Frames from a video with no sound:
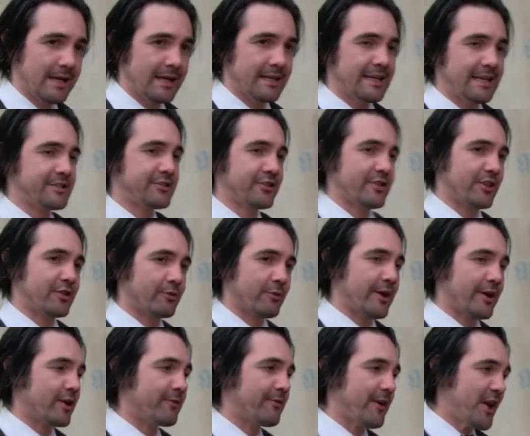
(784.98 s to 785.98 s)
and that's through the
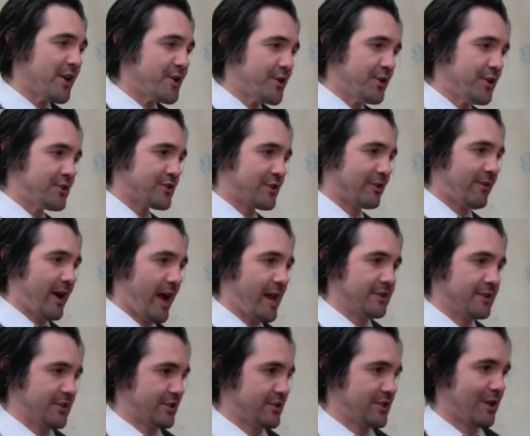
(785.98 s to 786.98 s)
threat of and use of
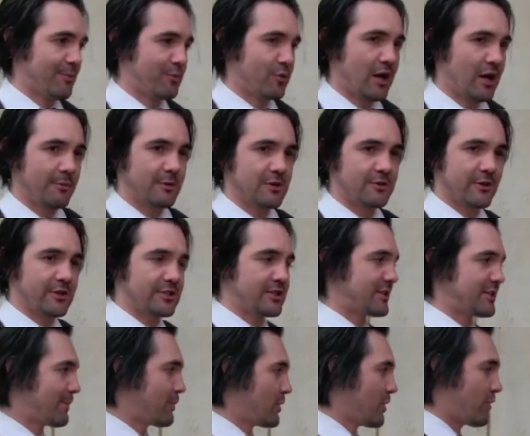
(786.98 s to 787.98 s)
violence to solve problems versus
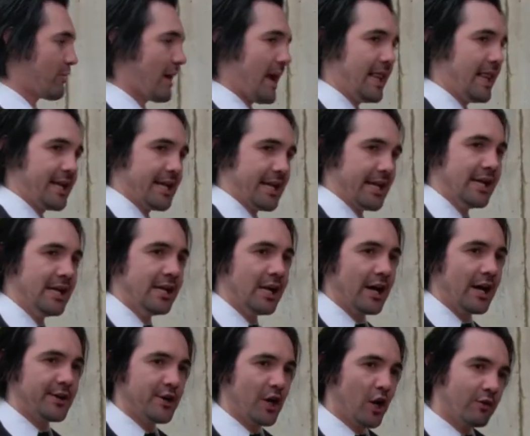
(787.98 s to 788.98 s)
a plurality
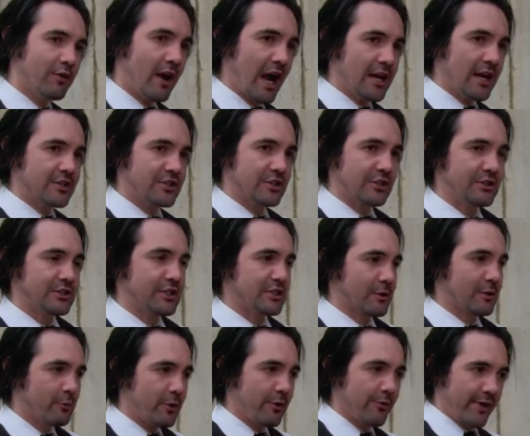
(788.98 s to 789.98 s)
of non-violent solutions
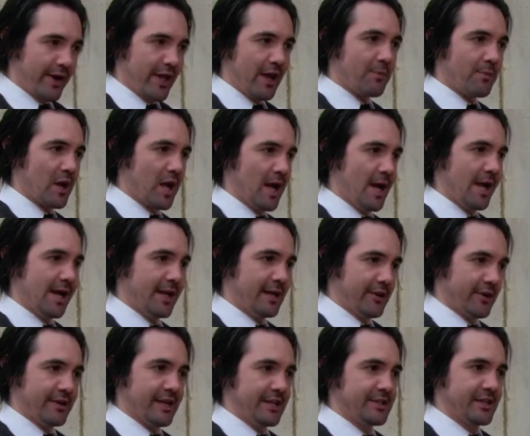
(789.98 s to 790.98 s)
that we already apply in
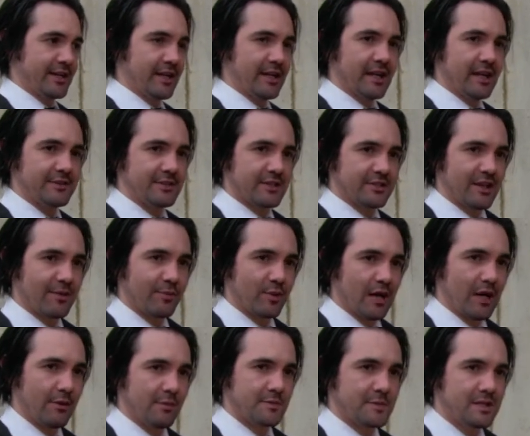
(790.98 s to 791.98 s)
our day-to-day lives to solve
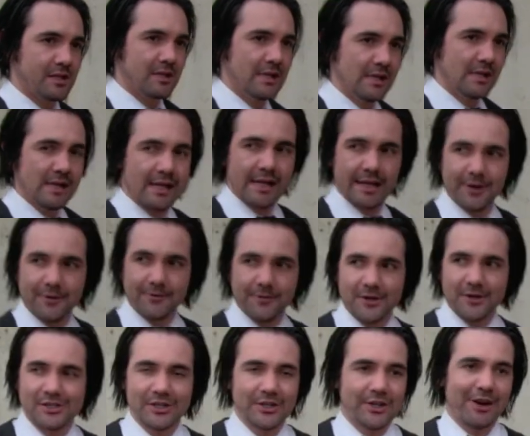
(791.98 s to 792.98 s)
problems. And
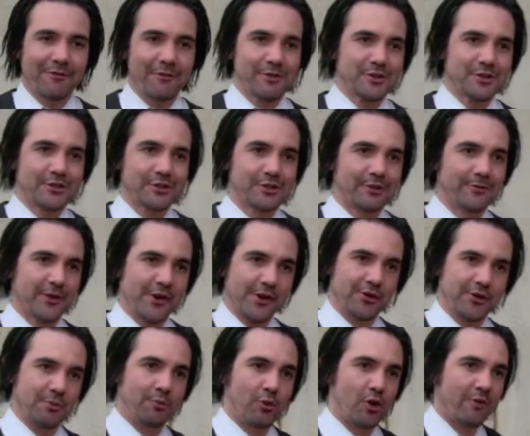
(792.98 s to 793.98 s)
unfortunately, government's also
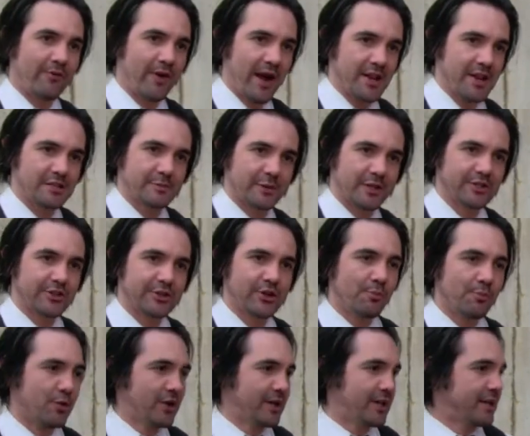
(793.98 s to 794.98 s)
funded through more violence because at
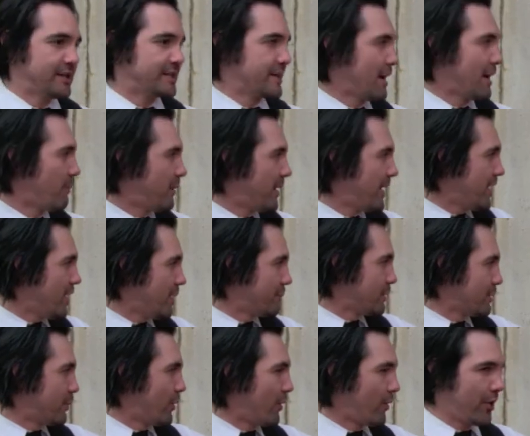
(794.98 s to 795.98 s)
no point can you say, I want to help
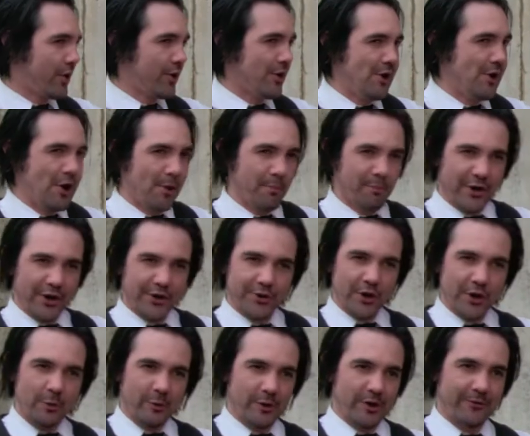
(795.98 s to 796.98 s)
the poor, but I
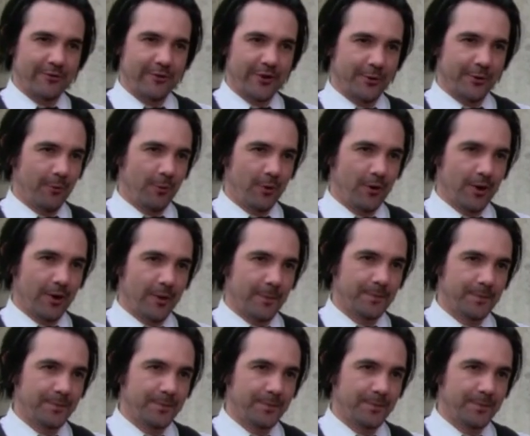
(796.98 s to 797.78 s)
don't want to fund war